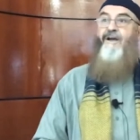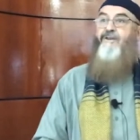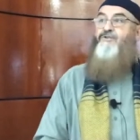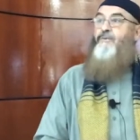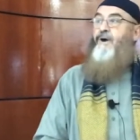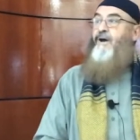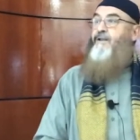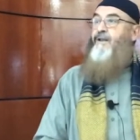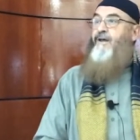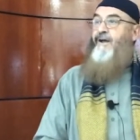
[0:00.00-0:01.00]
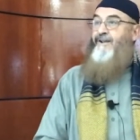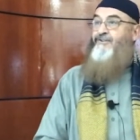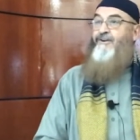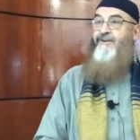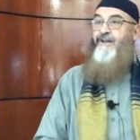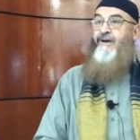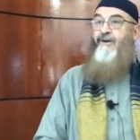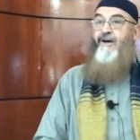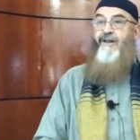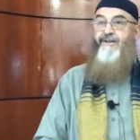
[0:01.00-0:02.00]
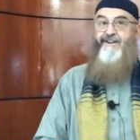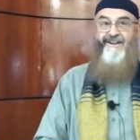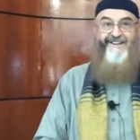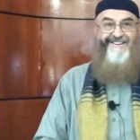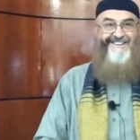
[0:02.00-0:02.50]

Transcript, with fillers: Uh, SubhanAllah, it turned out a holiday.